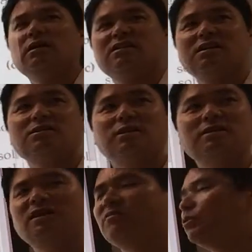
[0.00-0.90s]

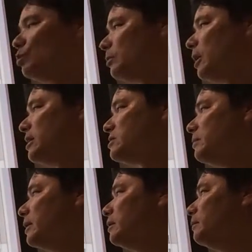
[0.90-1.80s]
essentially double
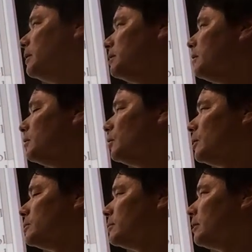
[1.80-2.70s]
replacement. But double
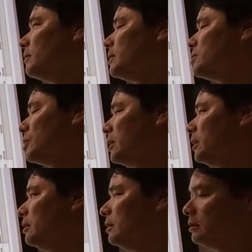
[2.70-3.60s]
replacement can be
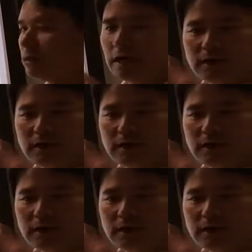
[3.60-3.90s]
tricky to, to